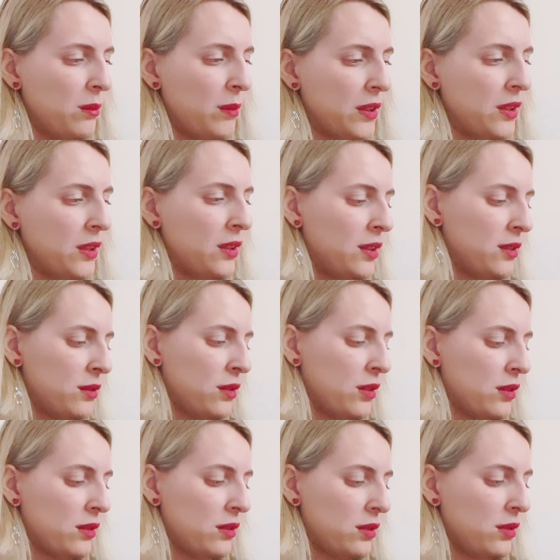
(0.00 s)
but it is
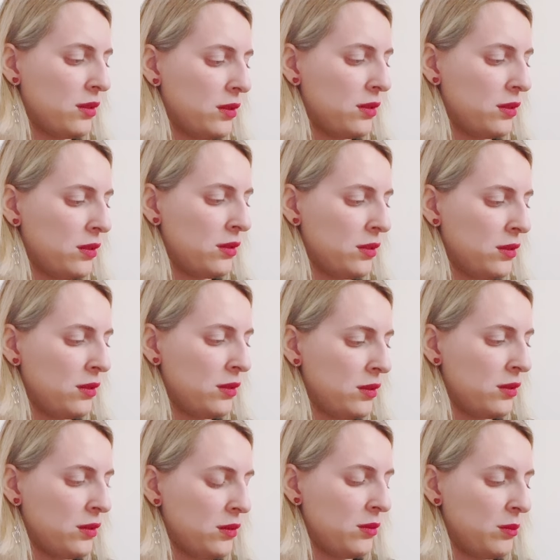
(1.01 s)
not
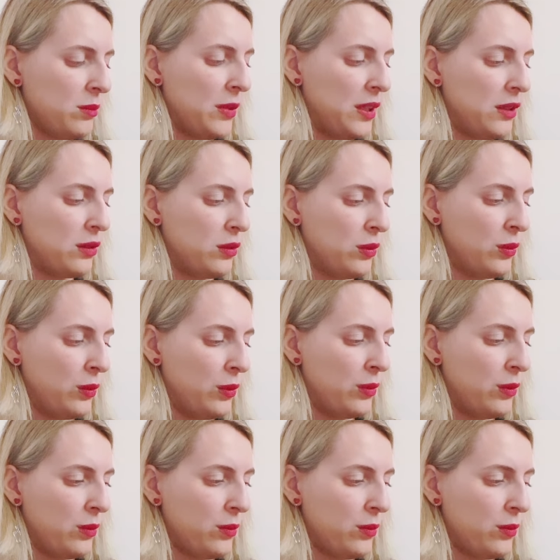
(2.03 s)
bad to